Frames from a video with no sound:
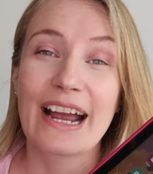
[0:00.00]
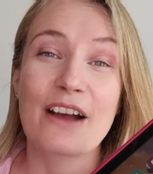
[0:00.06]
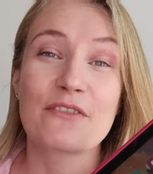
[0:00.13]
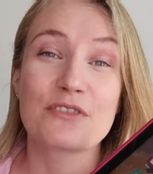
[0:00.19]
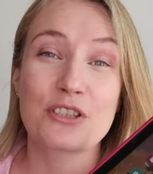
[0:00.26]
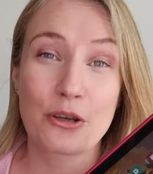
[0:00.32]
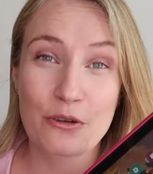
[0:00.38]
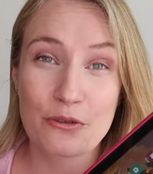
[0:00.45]
I
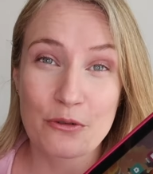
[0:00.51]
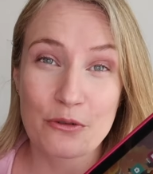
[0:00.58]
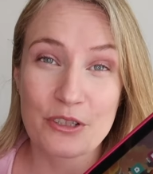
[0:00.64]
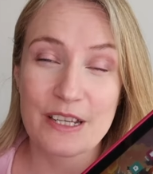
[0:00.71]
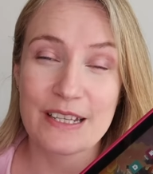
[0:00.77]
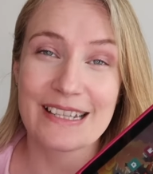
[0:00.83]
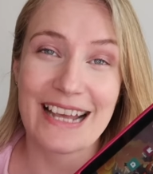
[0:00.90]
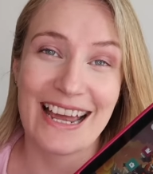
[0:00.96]
have two
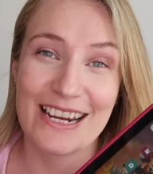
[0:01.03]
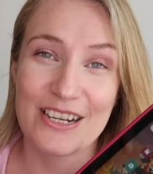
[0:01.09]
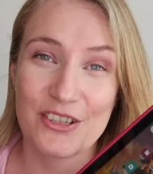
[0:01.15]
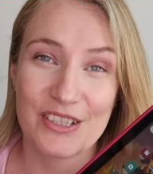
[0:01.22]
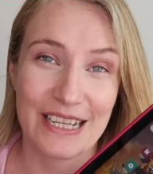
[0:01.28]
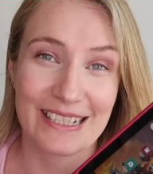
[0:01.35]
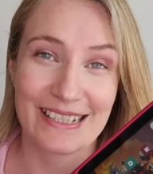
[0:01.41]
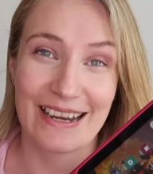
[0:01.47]
daughters
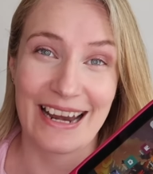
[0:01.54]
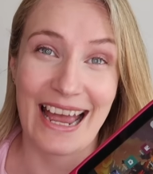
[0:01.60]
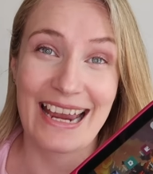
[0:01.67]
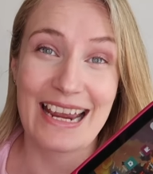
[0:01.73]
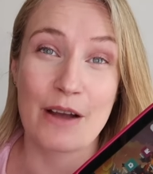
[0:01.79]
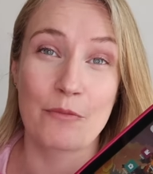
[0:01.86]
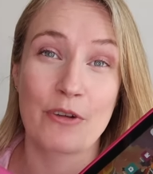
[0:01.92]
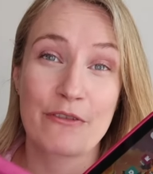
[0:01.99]
aged 6 and
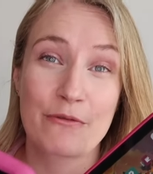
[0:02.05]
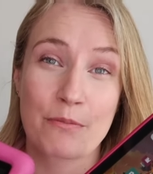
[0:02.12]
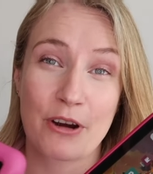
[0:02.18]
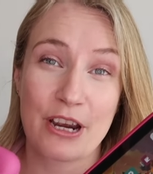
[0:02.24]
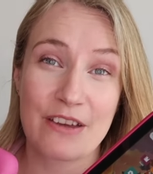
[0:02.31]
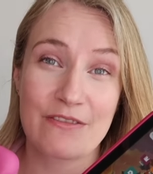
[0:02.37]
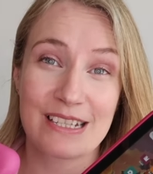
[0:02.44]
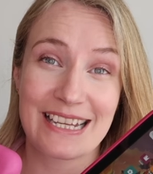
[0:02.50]
8, and we've
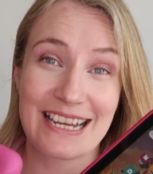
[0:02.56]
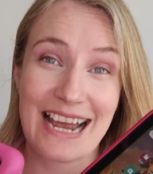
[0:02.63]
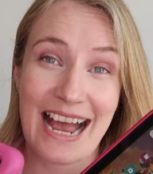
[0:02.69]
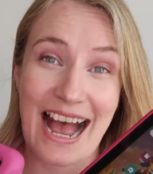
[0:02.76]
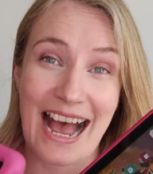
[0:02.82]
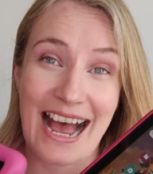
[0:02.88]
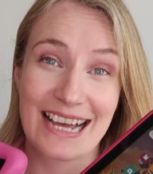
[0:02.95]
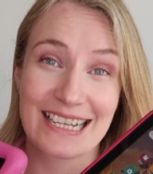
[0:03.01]
previously
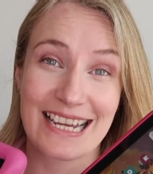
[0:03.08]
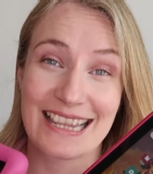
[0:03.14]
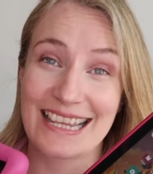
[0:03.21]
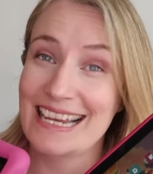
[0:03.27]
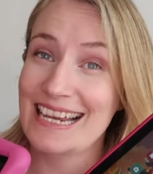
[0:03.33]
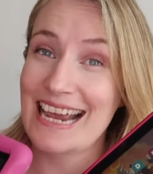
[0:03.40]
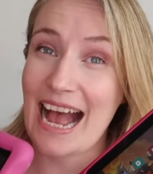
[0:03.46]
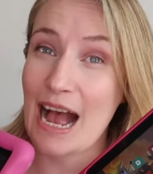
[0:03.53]
had
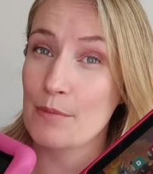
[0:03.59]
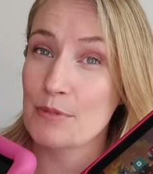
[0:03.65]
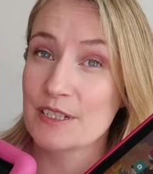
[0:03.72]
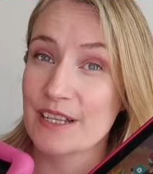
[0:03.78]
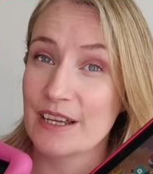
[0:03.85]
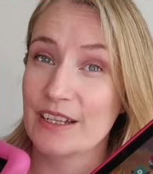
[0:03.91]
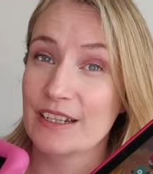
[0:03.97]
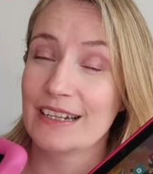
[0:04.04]
the
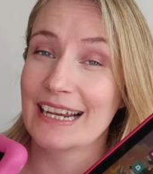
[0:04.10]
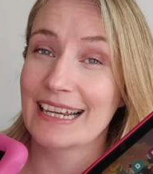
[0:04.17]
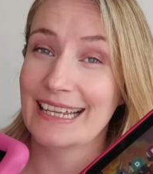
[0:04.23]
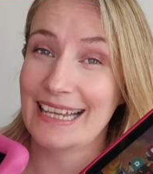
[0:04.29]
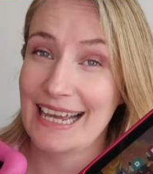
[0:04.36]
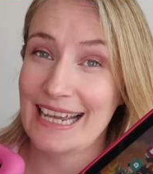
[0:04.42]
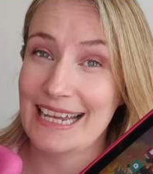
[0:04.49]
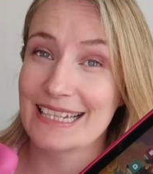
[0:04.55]
Amazon
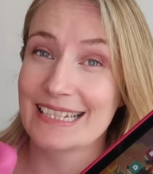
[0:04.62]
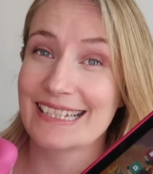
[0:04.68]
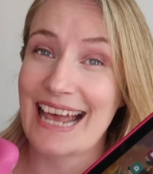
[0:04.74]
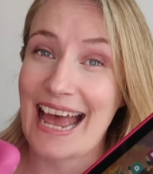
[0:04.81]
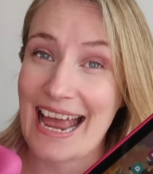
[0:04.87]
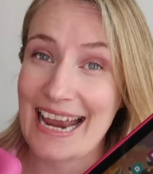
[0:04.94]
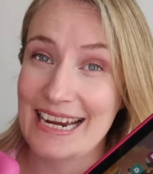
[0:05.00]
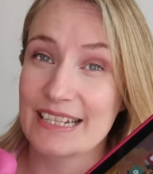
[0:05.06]
Kids
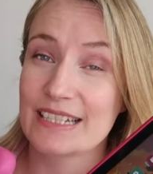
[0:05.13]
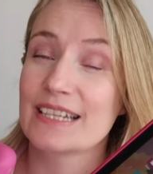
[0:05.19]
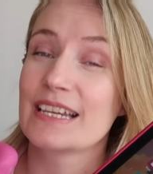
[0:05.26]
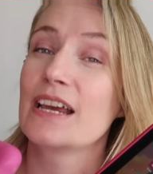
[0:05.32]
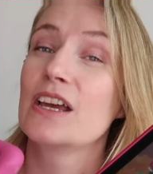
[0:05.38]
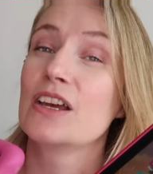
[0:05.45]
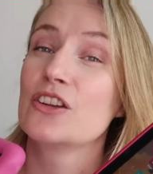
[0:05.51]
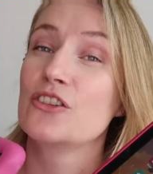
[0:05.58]
8
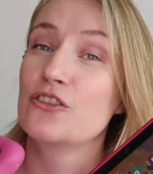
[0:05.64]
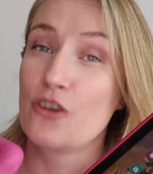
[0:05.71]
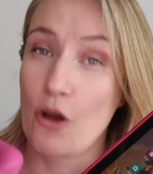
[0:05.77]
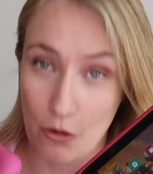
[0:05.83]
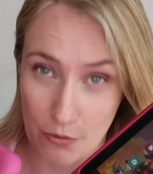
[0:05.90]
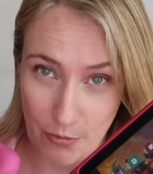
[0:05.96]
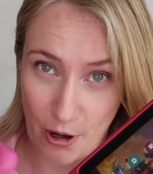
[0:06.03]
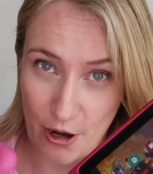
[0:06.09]

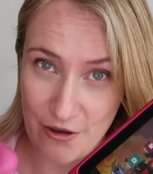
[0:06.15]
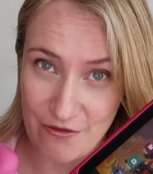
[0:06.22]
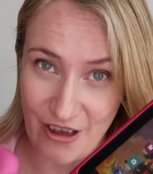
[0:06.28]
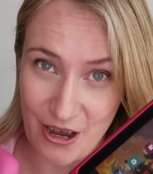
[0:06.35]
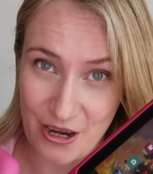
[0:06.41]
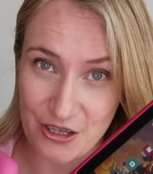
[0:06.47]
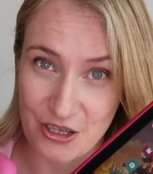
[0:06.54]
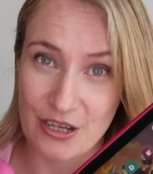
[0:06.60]
non-pro
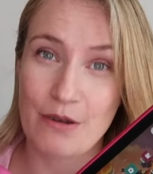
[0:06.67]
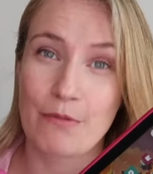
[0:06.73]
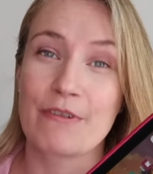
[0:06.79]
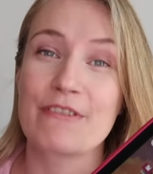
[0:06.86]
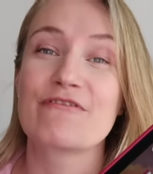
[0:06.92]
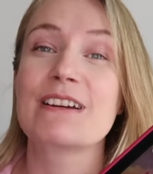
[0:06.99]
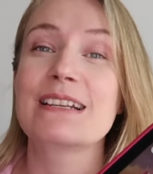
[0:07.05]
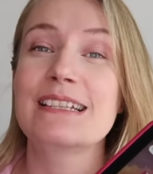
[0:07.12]
version.
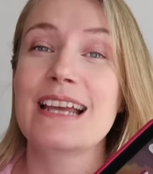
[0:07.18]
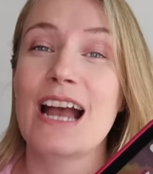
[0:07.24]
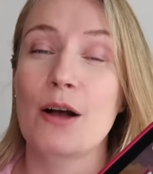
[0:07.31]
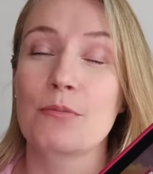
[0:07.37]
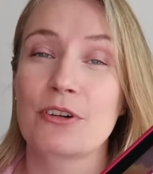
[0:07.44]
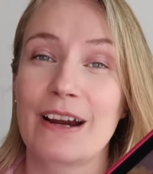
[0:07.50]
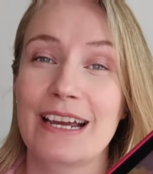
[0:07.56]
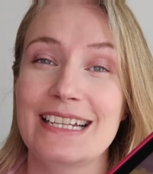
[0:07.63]
We've recently
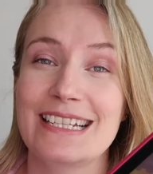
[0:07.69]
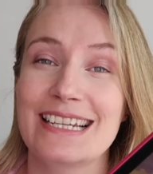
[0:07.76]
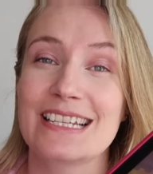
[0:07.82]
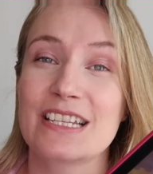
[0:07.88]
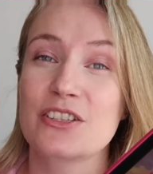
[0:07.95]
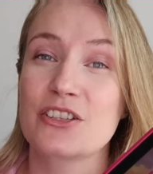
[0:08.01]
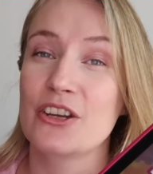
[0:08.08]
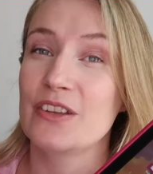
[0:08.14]

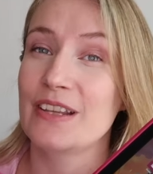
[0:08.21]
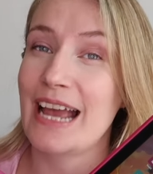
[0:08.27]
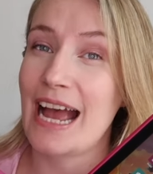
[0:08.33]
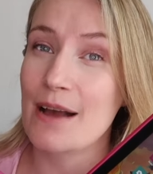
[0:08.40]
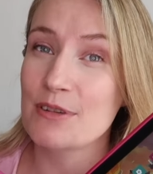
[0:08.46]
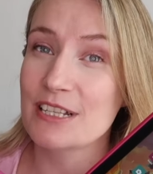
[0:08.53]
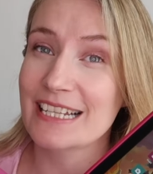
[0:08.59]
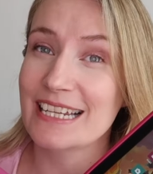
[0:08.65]
upgraded to the
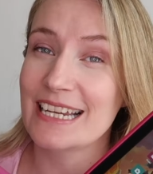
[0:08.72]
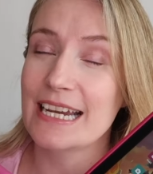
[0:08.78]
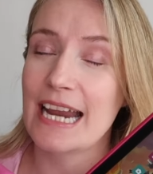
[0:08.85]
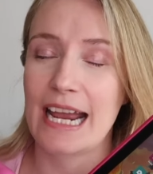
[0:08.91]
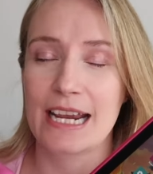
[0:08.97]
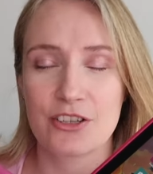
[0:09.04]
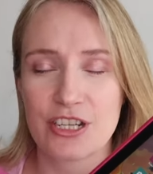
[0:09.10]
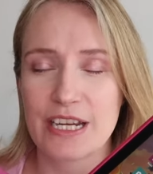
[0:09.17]
Amazon
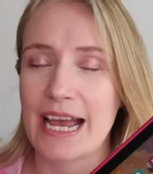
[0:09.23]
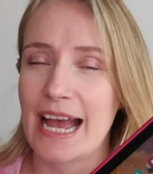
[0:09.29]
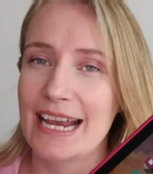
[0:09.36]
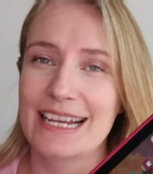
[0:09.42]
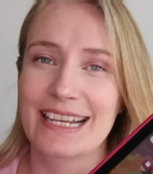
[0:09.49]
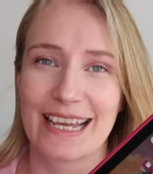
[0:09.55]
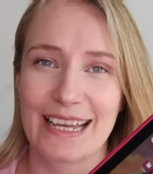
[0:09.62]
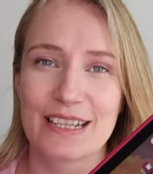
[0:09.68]

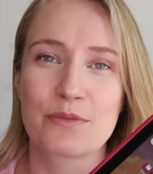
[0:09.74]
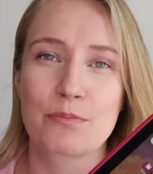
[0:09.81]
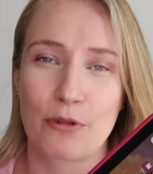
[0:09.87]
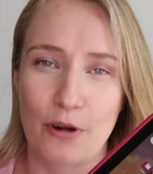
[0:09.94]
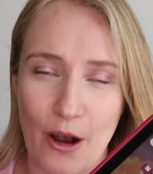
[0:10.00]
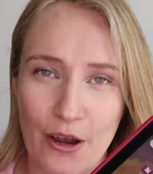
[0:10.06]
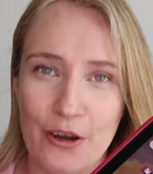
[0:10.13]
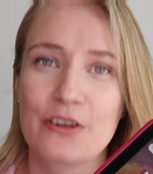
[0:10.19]
HD8 Kids
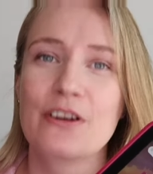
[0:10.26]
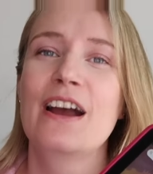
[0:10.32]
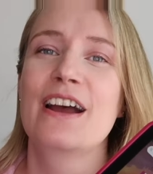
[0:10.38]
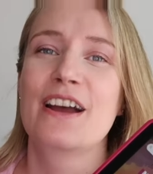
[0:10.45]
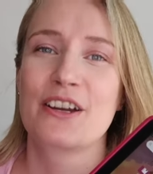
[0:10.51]
Pro.